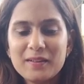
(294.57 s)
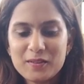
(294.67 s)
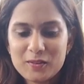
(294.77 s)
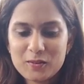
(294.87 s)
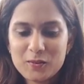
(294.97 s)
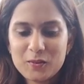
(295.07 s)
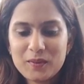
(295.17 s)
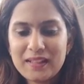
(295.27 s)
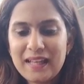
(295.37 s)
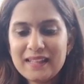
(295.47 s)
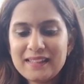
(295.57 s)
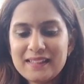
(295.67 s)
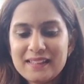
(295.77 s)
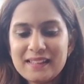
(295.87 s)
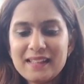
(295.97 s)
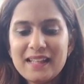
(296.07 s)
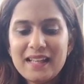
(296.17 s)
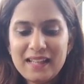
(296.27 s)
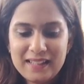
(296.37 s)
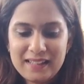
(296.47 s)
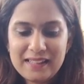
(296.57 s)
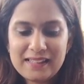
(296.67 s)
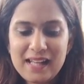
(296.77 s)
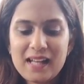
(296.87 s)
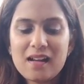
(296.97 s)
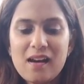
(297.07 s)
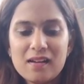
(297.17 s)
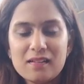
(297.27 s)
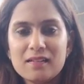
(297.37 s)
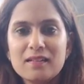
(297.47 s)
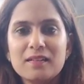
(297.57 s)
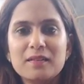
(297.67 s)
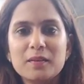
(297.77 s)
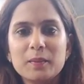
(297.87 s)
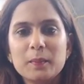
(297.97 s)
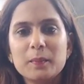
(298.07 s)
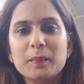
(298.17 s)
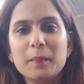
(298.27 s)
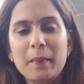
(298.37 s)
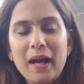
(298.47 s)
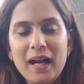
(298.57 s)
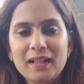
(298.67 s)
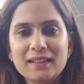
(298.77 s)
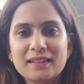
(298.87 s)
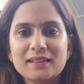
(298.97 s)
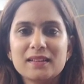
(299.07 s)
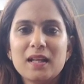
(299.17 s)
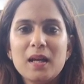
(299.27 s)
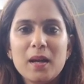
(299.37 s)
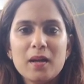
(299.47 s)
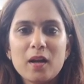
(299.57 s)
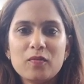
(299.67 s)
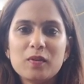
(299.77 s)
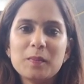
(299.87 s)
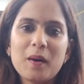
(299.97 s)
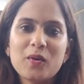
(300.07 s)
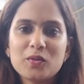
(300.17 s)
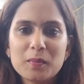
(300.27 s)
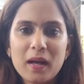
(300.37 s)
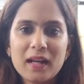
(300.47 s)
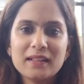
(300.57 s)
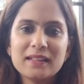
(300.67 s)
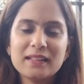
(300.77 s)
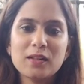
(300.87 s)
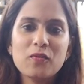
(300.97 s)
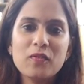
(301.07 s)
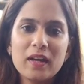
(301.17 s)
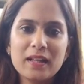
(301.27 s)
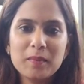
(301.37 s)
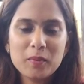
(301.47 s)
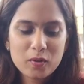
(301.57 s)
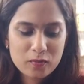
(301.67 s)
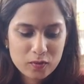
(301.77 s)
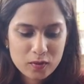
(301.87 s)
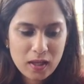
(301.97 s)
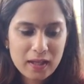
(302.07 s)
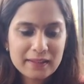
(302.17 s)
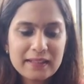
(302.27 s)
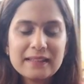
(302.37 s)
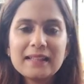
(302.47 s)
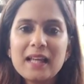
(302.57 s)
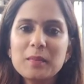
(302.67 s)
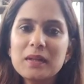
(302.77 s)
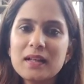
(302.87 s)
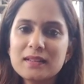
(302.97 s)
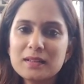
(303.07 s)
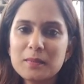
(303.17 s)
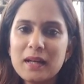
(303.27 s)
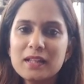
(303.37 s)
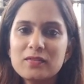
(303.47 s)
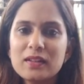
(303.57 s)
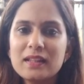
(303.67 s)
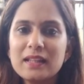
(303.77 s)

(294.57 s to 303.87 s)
So yes, these are our bags. ruffle pouch bags. These are very beautiful and these can be customized with